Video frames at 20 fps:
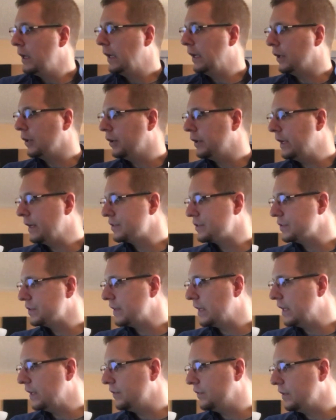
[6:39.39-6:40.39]
And a good
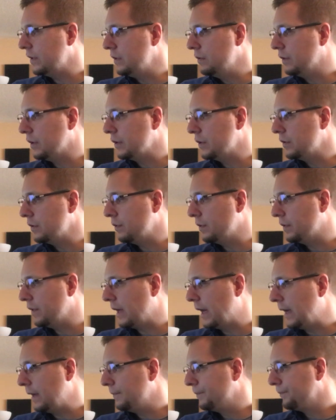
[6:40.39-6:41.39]
exercise that you can do with
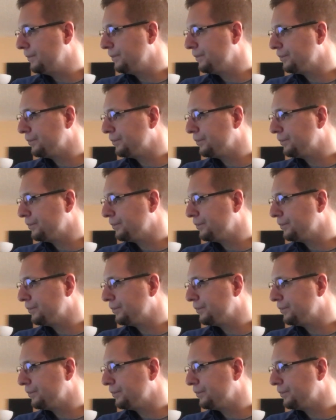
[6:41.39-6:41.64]
that